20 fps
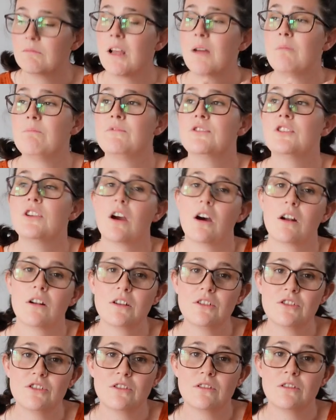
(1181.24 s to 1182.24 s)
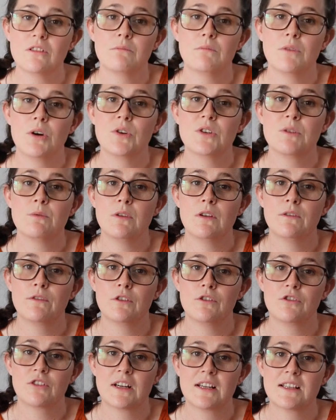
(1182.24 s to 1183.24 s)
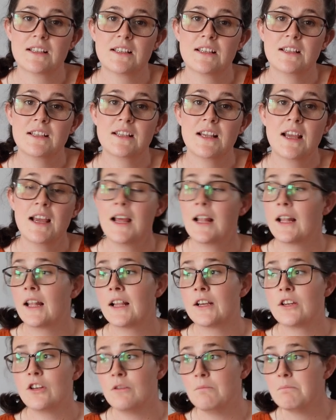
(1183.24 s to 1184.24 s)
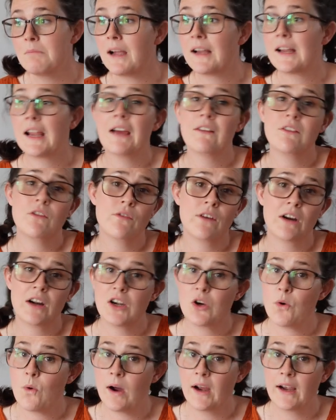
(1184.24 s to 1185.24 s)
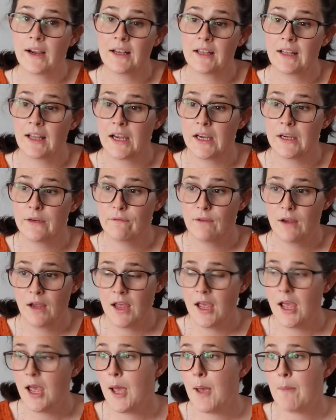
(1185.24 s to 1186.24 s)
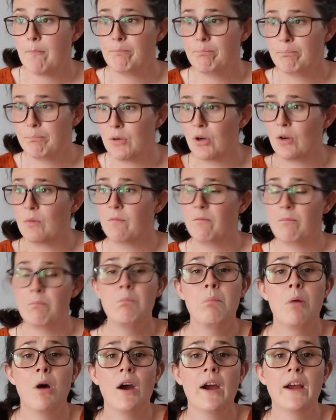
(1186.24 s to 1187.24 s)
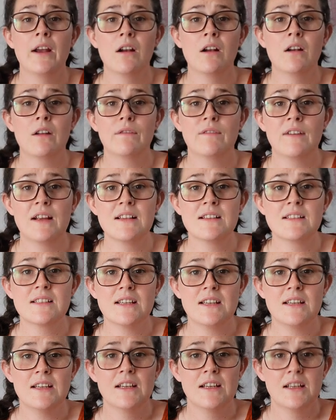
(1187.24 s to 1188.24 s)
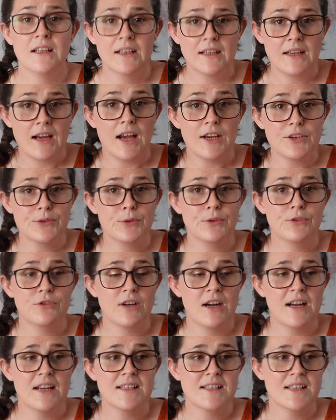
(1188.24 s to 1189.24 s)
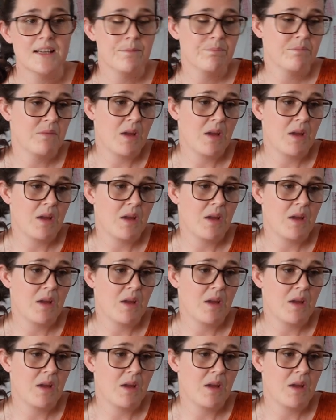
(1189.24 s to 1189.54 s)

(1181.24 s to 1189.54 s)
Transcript: I'm going to do the most beautiful dresses. Like, you might have a very quiet life, but putting on a fancy casual dress,